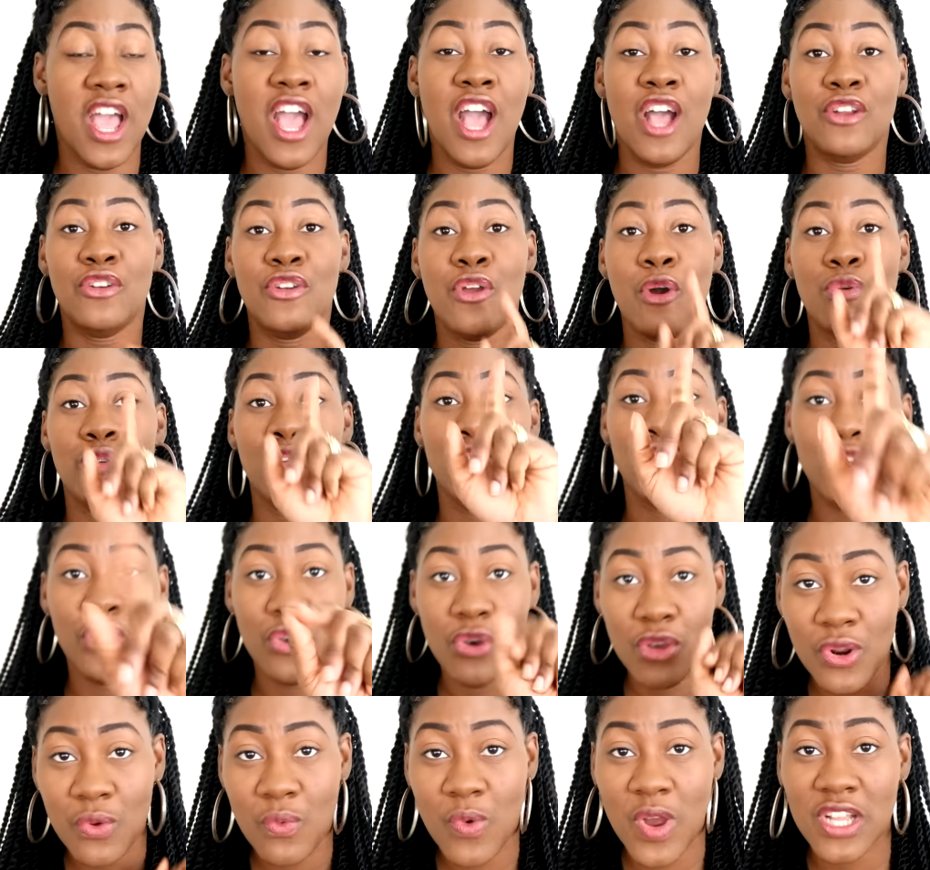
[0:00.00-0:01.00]
No, you
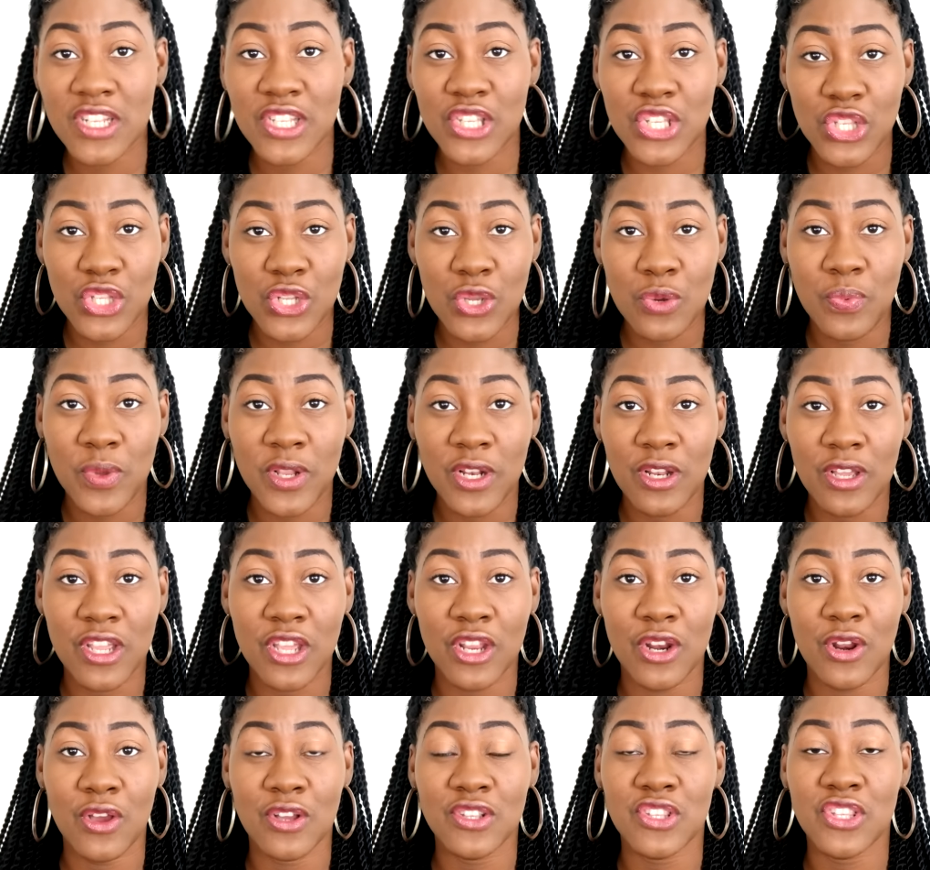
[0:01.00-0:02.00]
the one stupid looking,
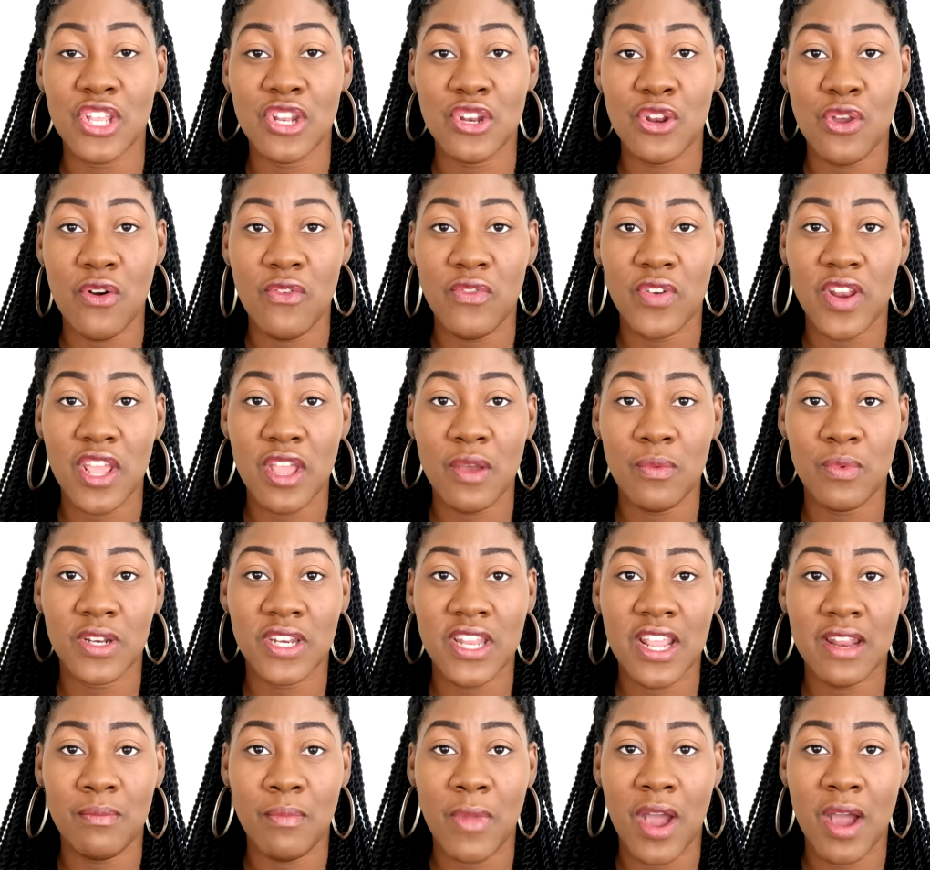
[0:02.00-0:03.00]
sitting over there with
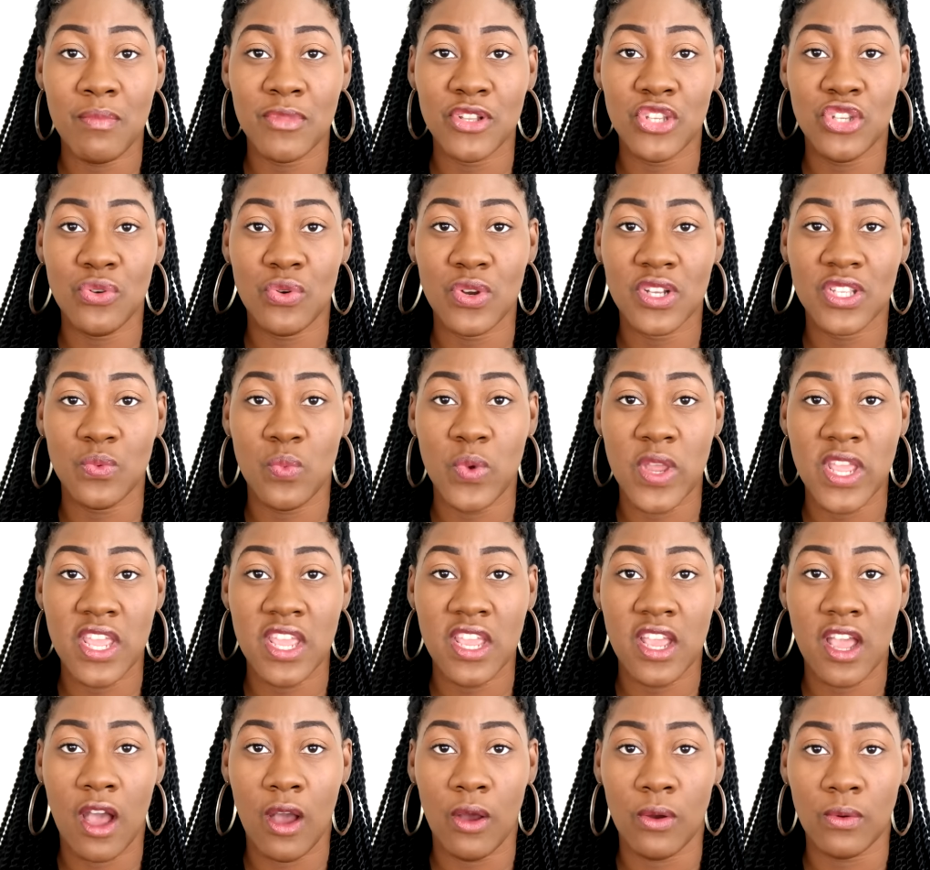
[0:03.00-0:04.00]
that Mama Joyce wig
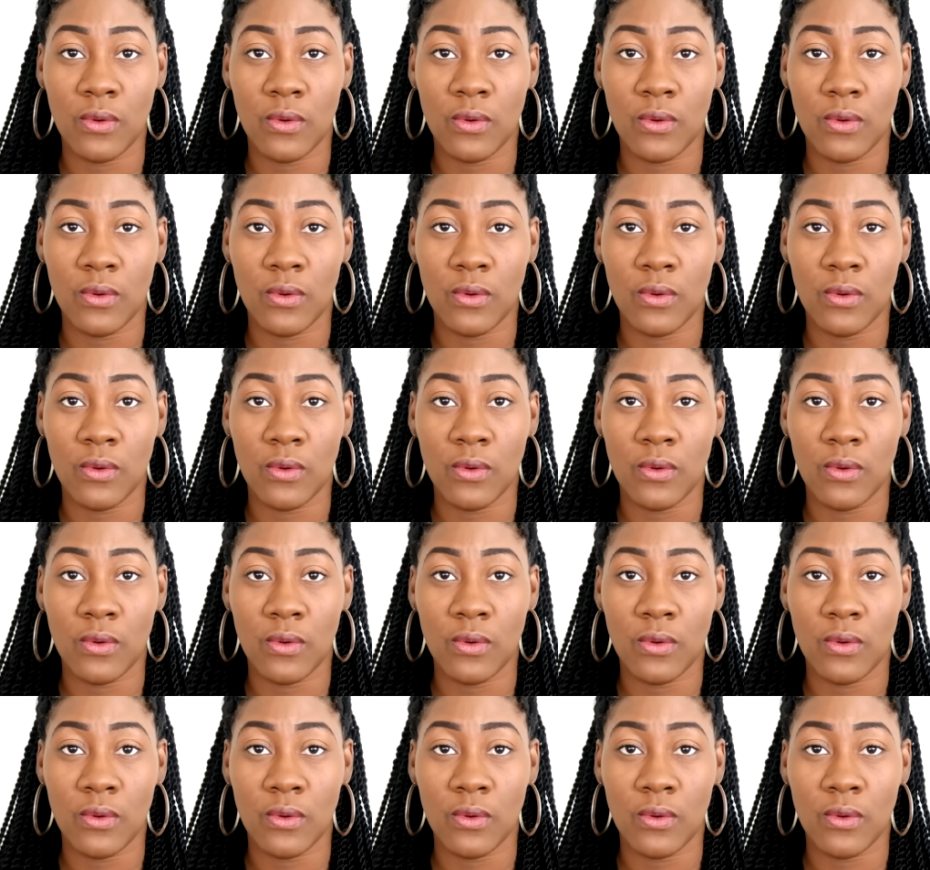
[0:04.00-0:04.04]
on.